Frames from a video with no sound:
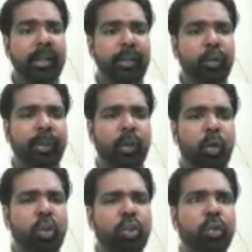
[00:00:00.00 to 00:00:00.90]
you may
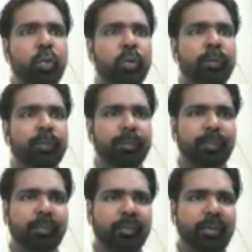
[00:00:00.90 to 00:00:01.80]
also,
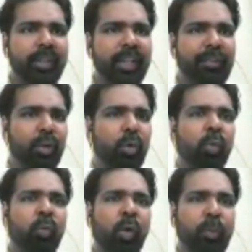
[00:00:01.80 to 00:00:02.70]
if you
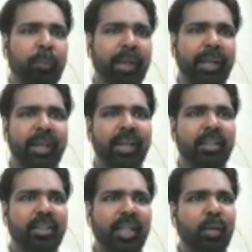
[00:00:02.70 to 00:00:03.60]
don't want to pay and
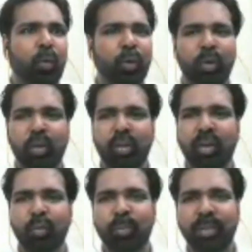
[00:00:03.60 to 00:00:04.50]
still want to learn
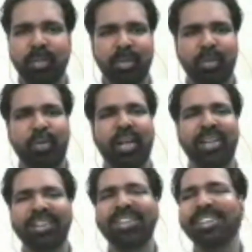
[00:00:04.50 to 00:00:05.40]
how to become a good
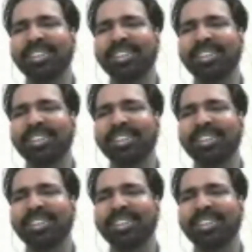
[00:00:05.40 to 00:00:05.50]
writer,